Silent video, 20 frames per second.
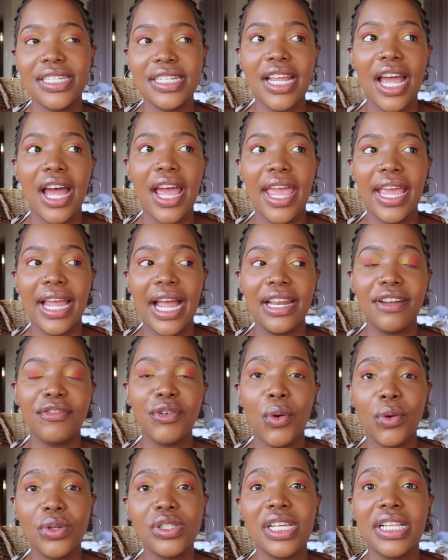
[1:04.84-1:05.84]
did a kind of
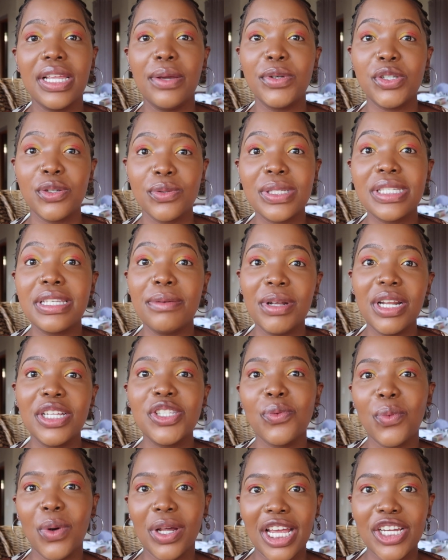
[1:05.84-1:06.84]
quarterly which was similar
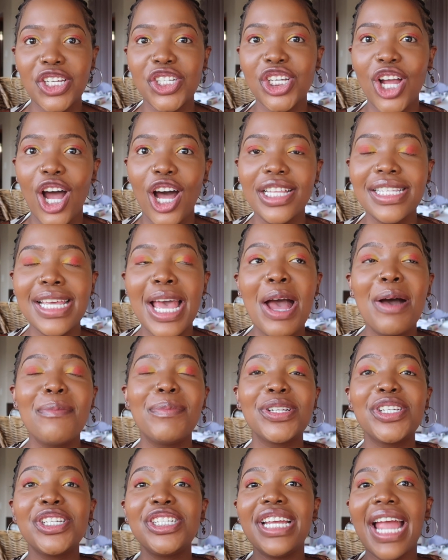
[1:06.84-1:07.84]
to what I shot,
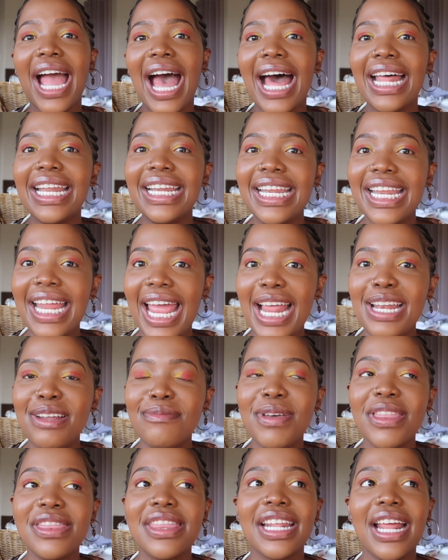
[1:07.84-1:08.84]
but she added an
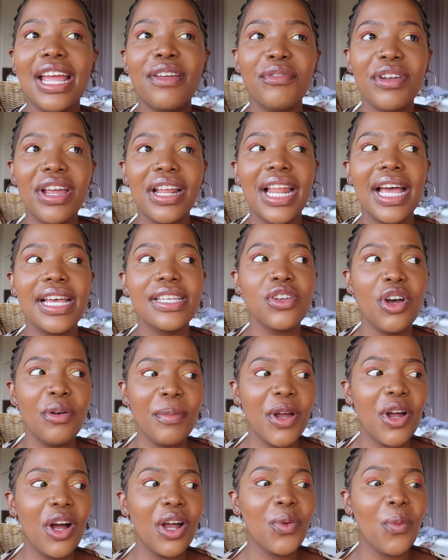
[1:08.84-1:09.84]
element that I realized, oh
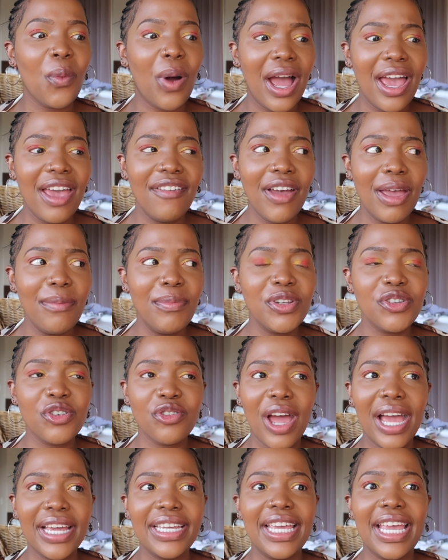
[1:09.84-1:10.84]
my god, why have I been
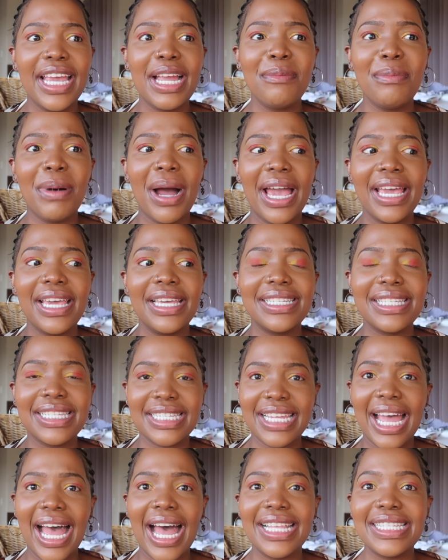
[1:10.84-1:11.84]
tracking by
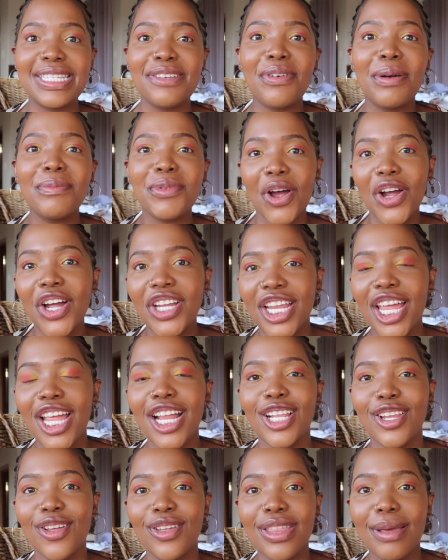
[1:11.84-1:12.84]
stats if I'm not going to
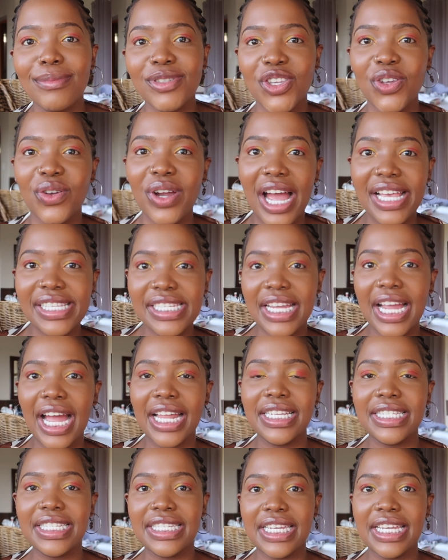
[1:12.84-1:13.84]
include them, so you guys can
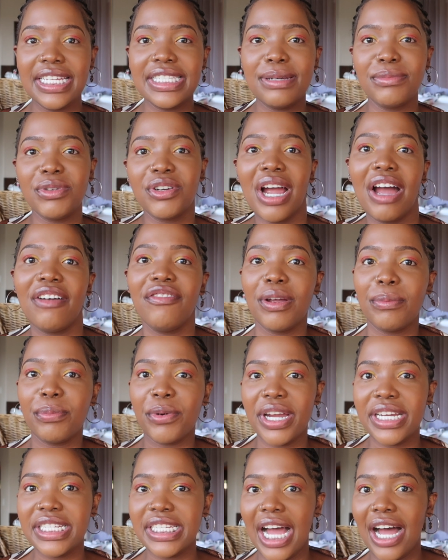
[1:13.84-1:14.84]
kind of see a demographic
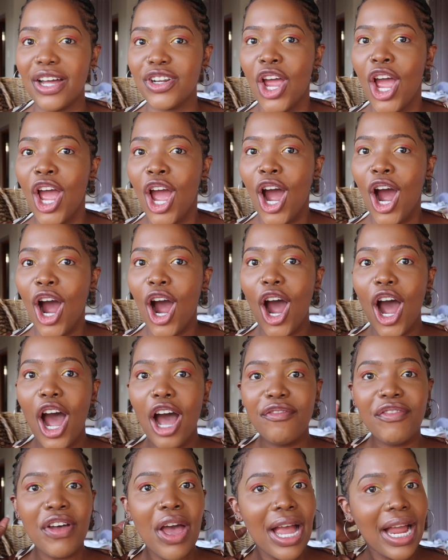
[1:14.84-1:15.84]
breakdown
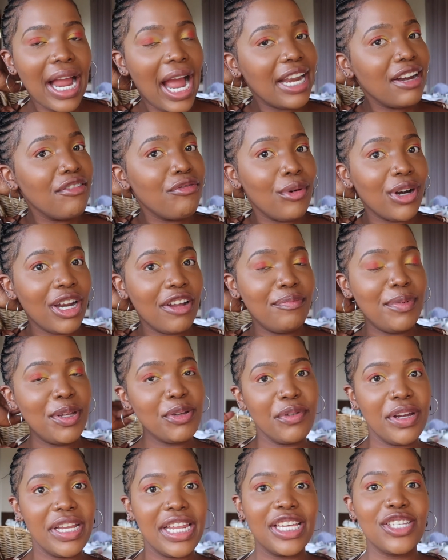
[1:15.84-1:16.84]
of kind of what I've
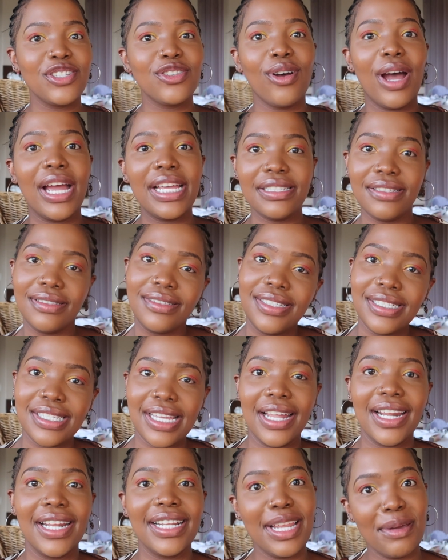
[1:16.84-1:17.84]
been reading. So I
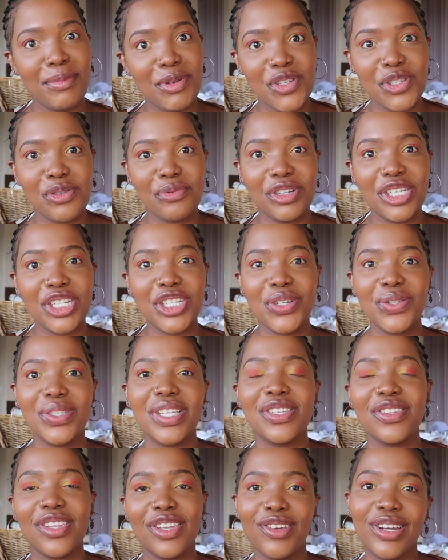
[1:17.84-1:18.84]
decided, let me just reshoot
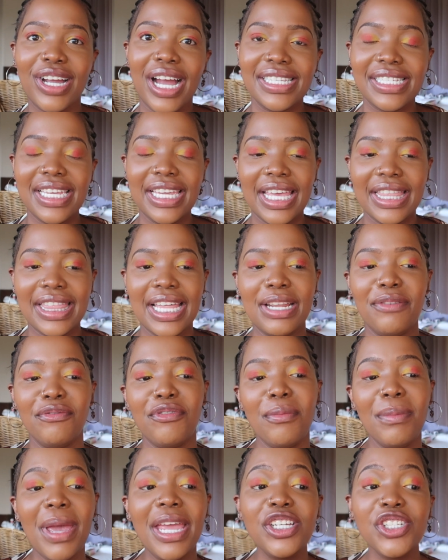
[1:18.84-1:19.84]
it so that you guys can get that
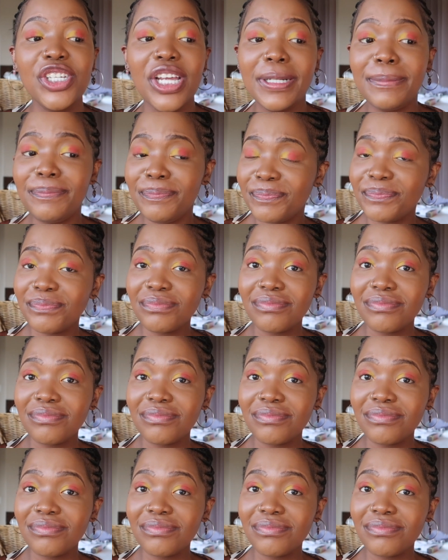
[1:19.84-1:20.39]
information.